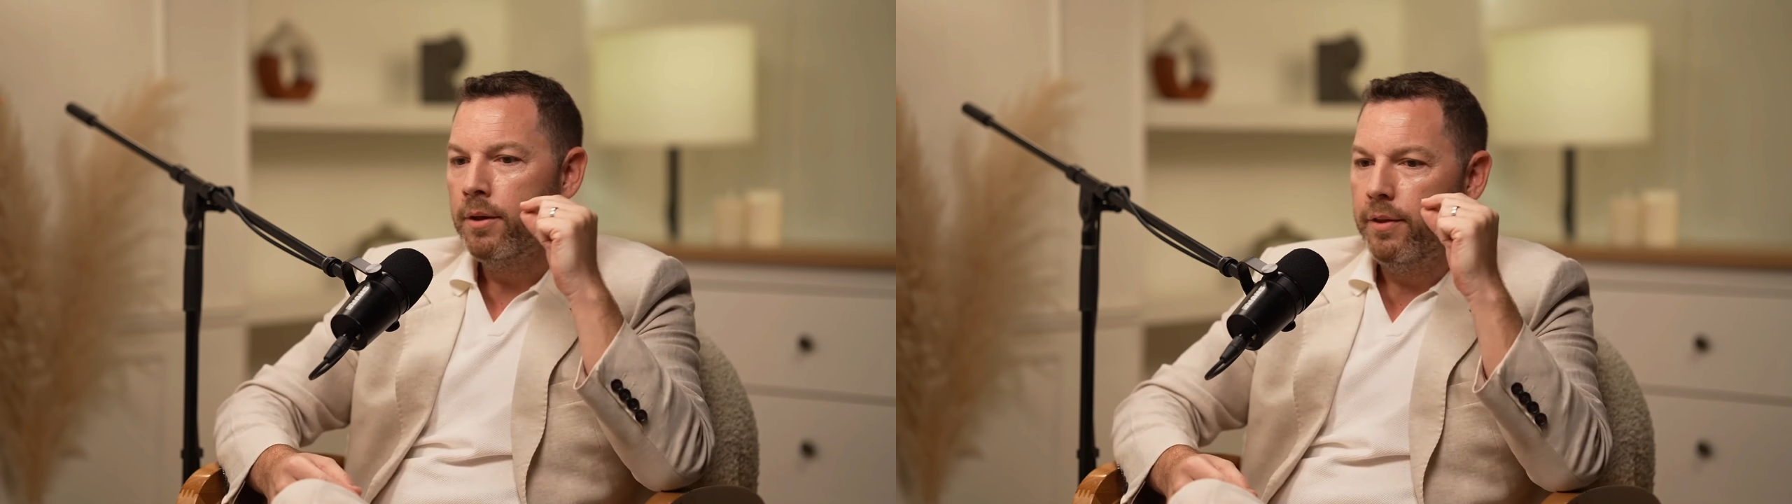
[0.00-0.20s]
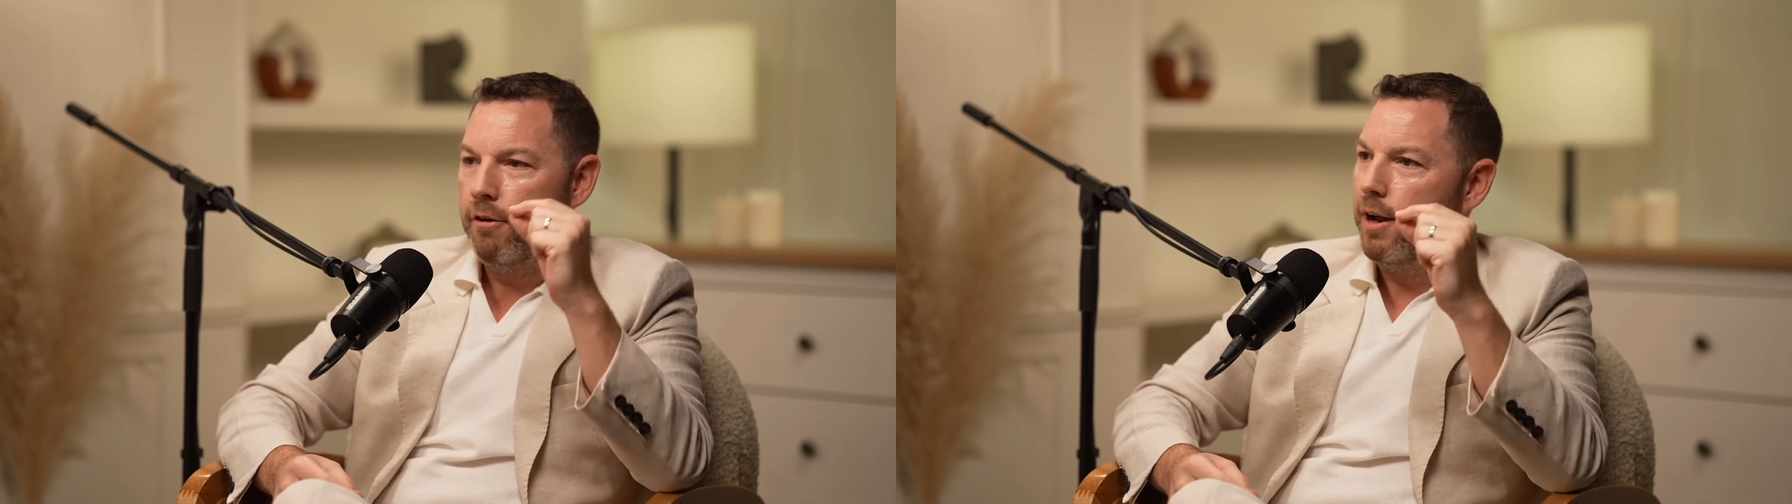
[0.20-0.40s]

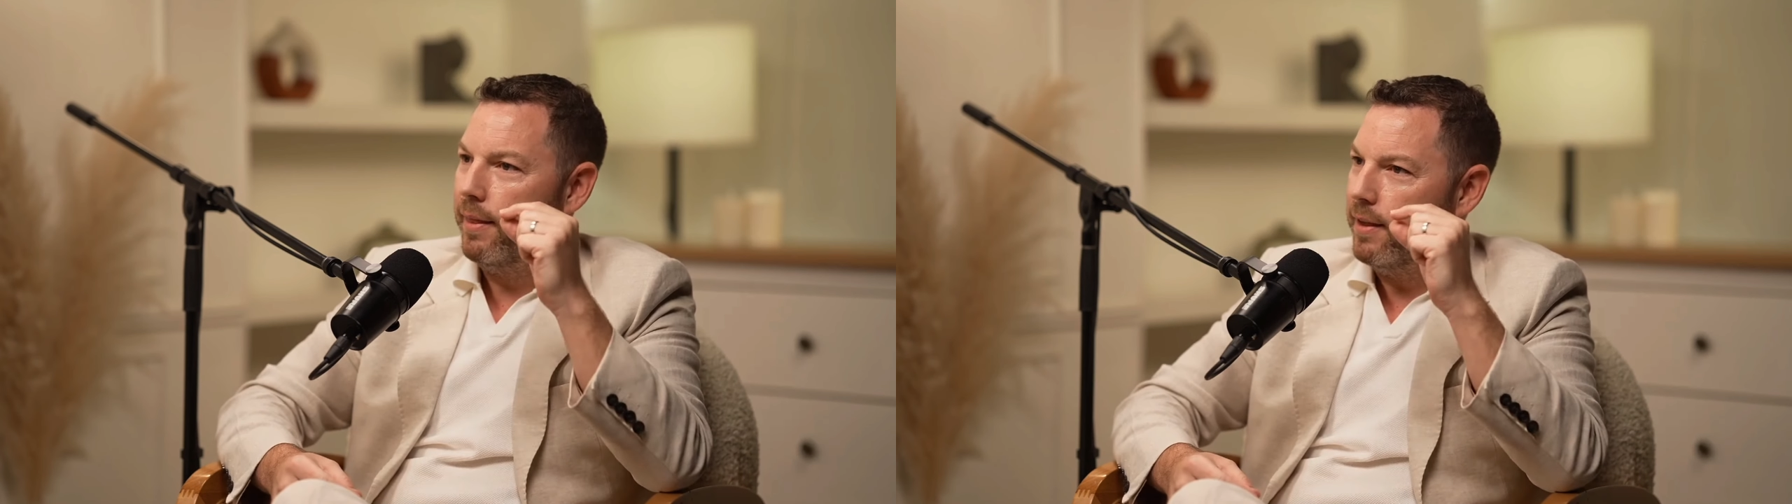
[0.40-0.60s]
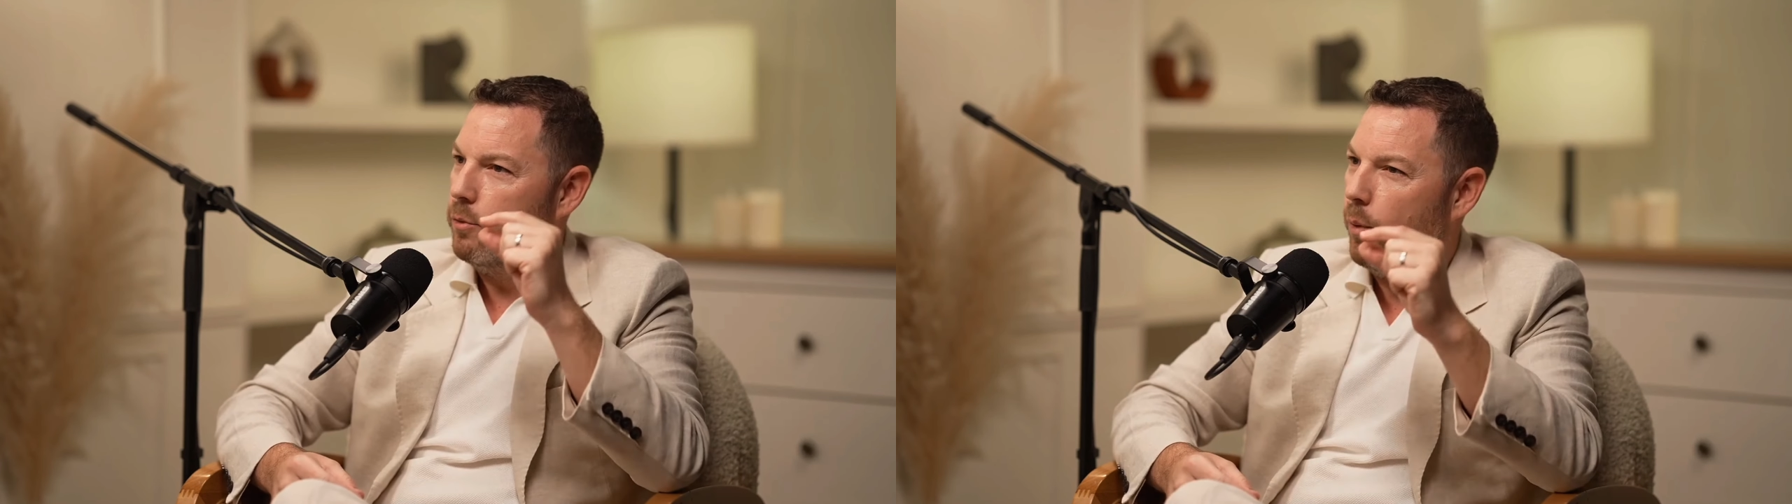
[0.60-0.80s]
There are
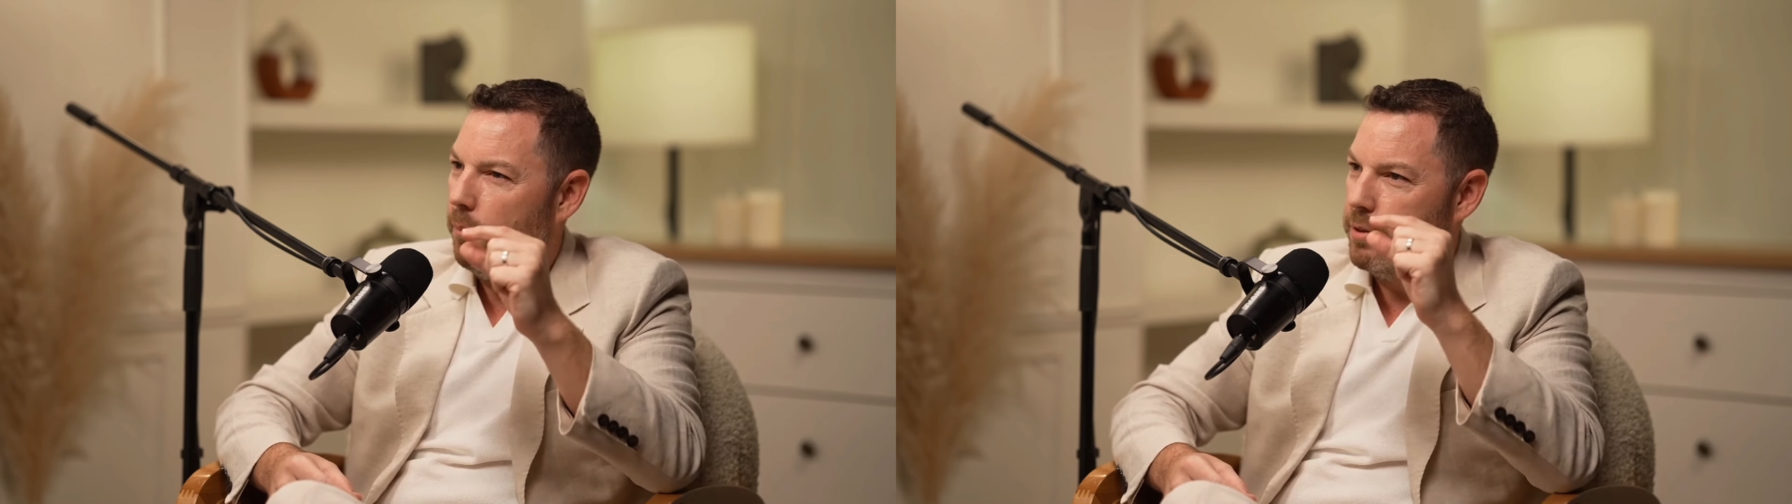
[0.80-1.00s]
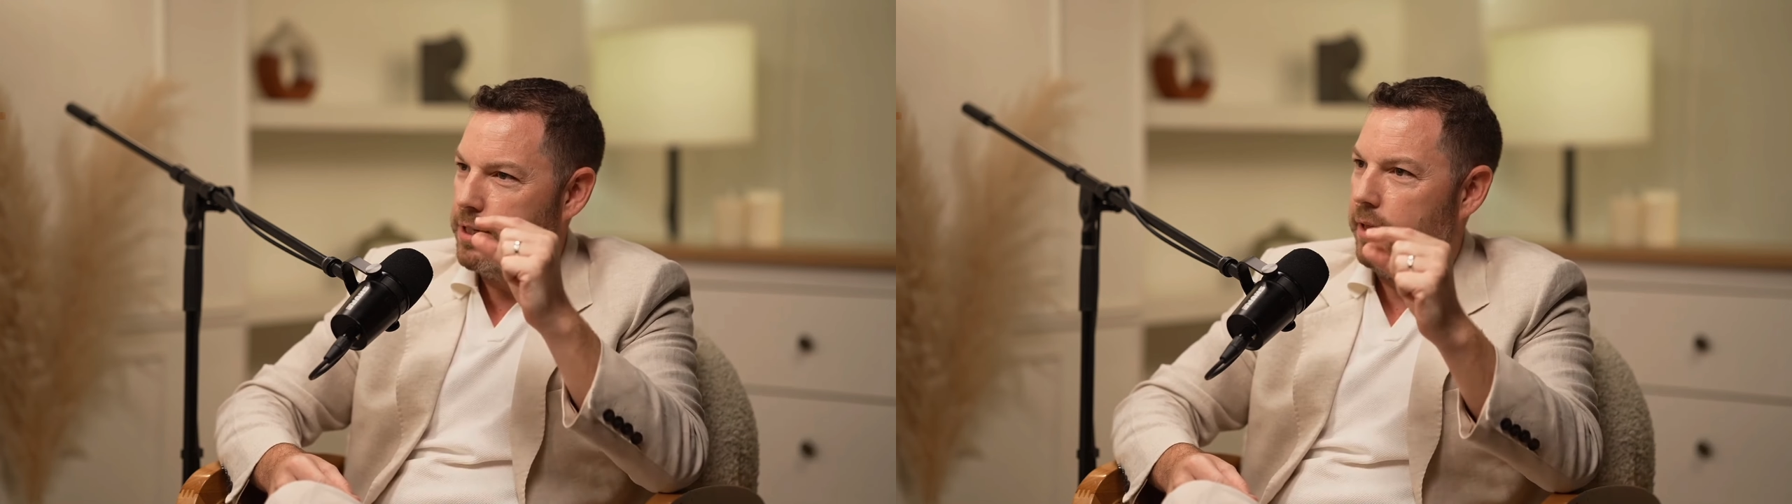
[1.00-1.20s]
these
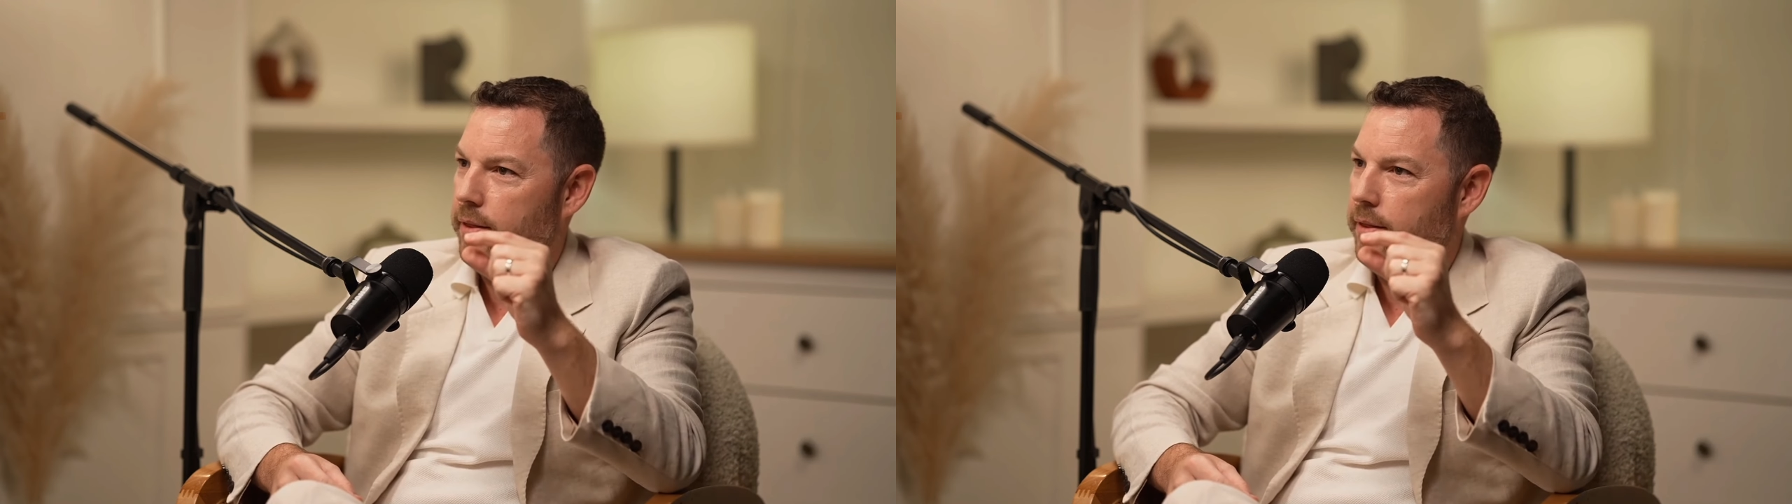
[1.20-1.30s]
1%